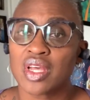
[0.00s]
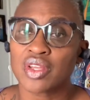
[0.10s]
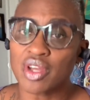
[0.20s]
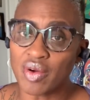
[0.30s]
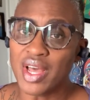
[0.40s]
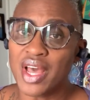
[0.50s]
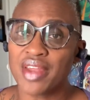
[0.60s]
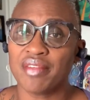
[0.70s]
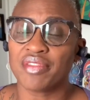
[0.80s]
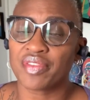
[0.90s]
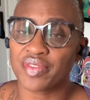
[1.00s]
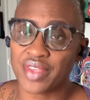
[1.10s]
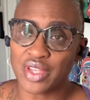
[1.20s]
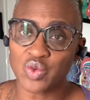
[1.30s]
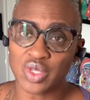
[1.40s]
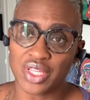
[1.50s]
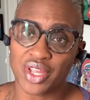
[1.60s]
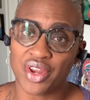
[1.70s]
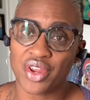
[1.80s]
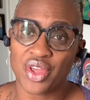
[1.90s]
Go ahead and schedule
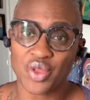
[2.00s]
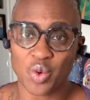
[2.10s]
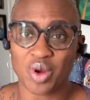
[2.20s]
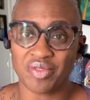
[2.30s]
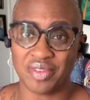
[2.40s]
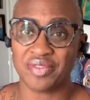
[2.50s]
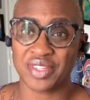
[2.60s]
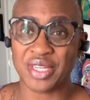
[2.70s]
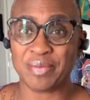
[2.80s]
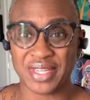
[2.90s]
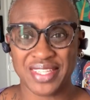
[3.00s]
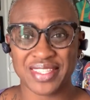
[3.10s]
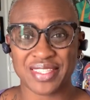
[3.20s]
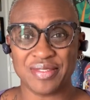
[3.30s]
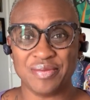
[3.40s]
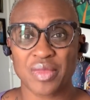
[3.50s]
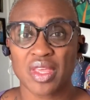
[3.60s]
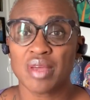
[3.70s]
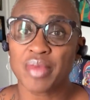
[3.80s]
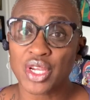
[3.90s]
in your 15 minutes.
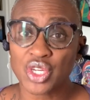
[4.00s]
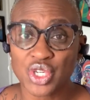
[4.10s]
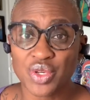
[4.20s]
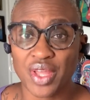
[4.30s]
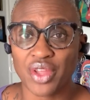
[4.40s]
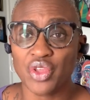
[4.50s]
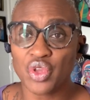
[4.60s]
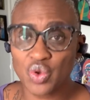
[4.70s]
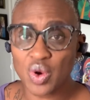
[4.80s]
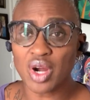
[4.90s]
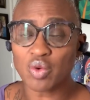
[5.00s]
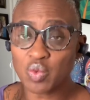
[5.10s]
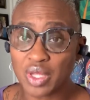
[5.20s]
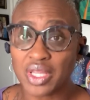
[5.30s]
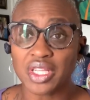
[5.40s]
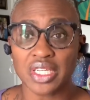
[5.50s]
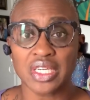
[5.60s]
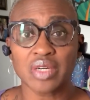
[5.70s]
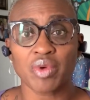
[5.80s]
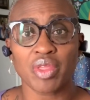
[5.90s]
Make sure that you are really
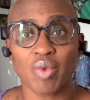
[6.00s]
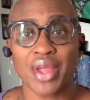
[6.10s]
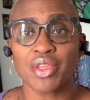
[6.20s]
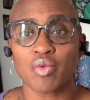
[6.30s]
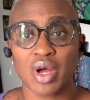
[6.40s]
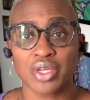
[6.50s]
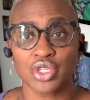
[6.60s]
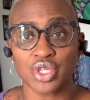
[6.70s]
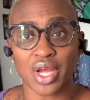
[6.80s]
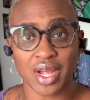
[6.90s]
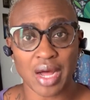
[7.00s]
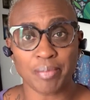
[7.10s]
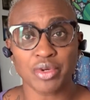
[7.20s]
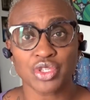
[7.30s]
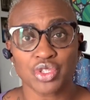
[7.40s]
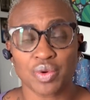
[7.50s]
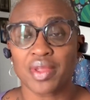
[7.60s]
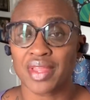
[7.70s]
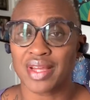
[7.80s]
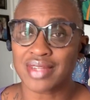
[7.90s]
clear with what you want to accomplish
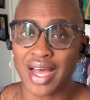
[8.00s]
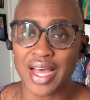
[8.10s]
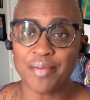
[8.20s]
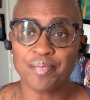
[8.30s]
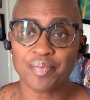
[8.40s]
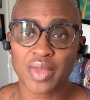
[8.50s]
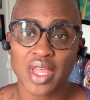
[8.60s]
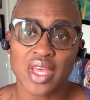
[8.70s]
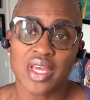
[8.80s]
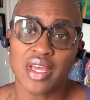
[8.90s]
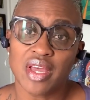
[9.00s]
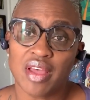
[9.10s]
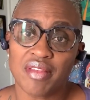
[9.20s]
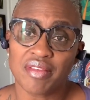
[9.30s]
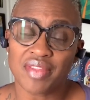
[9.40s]
during that time, and